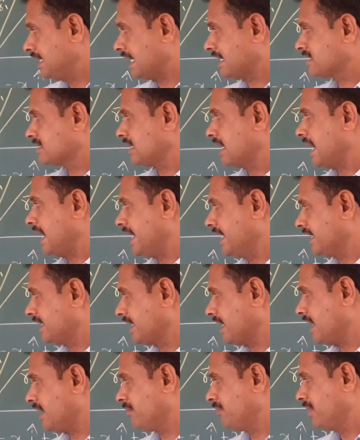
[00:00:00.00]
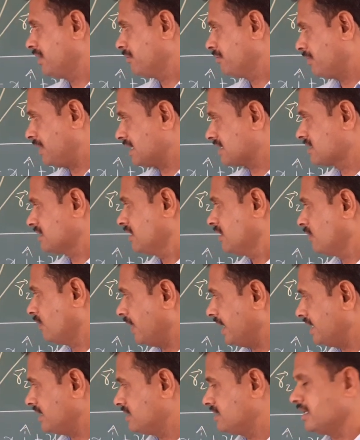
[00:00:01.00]
x I cap plus
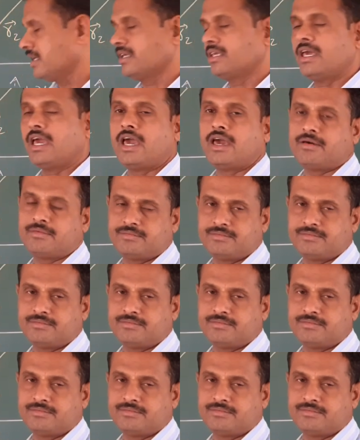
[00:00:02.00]
y j cap.